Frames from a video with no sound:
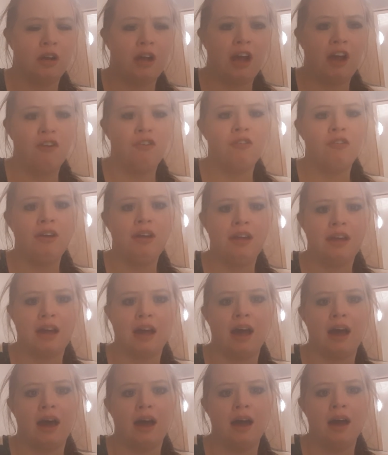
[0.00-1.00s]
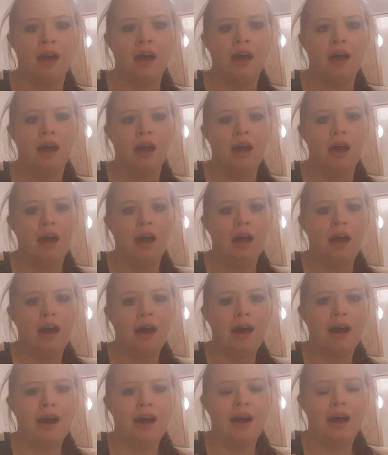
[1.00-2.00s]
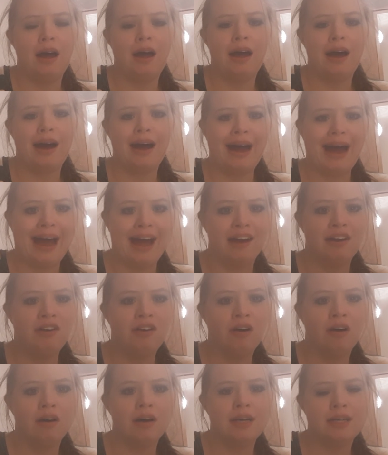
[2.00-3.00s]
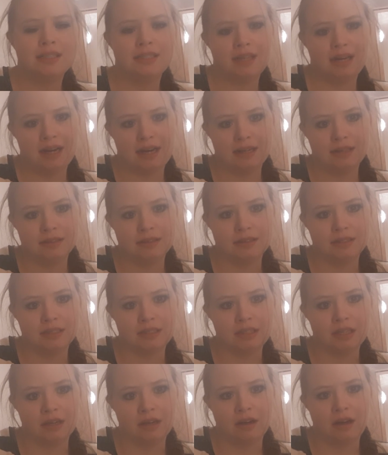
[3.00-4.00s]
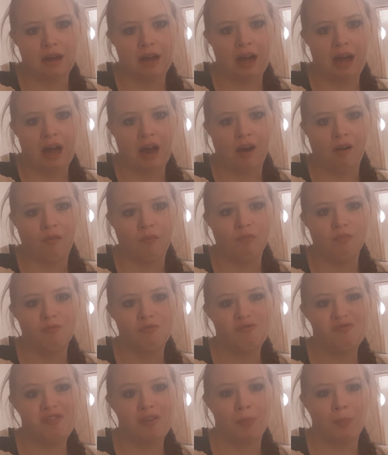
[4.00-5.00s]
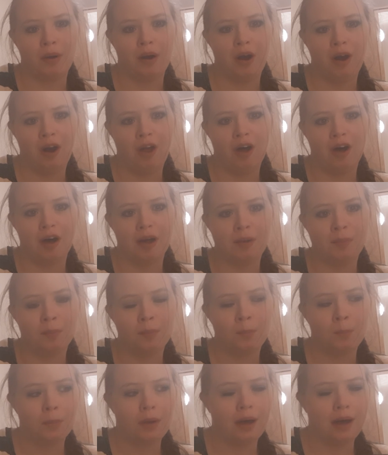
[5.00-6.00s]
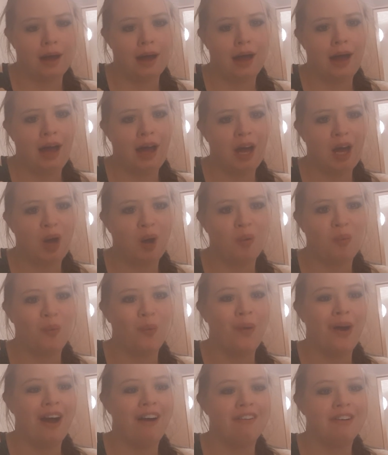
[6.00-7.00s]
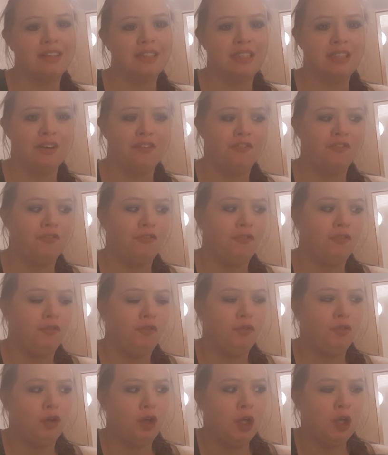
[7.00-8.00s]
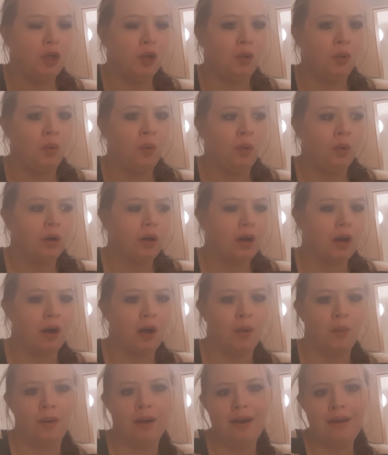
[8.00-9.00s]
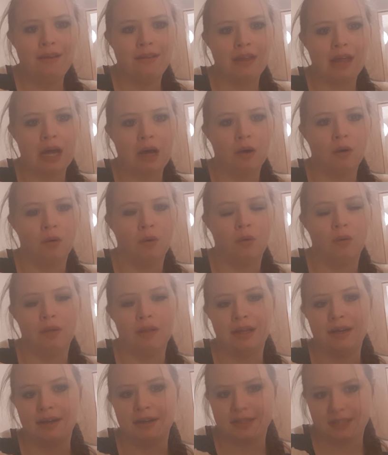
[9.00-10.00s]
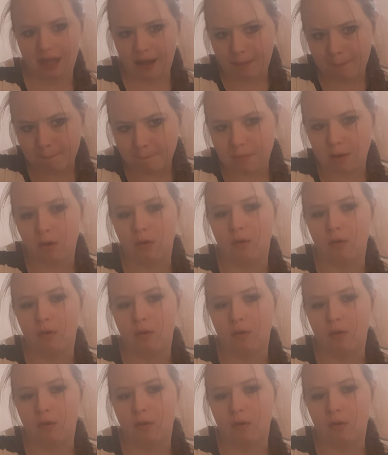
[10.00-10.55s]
can we get a nice answer and reply back. Whereas if you go in there all in a temper